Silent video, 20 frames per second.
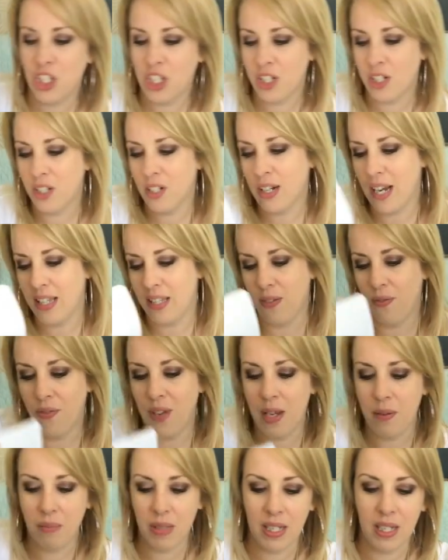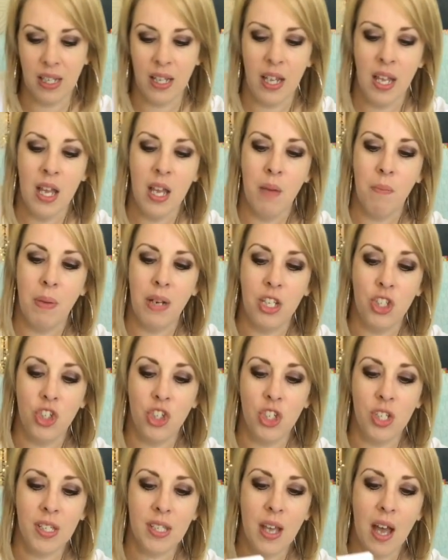year as a family. But it's
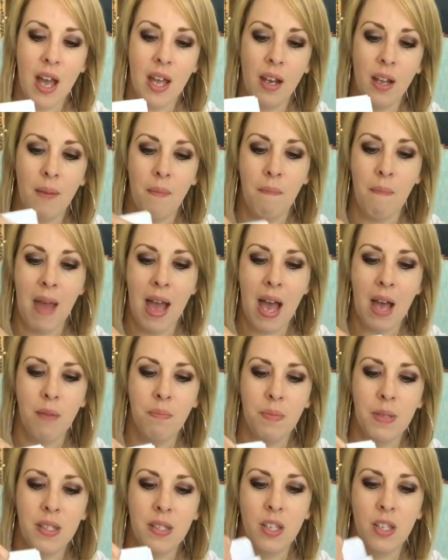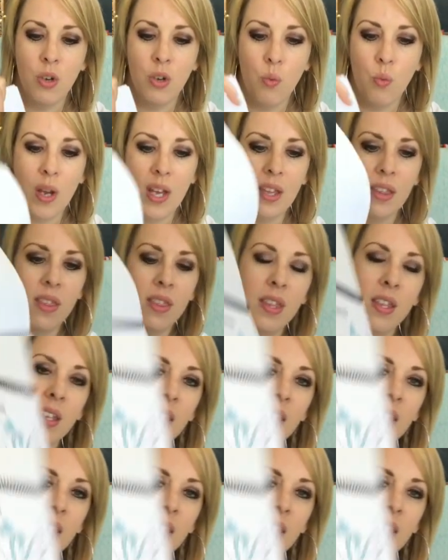just got maps with,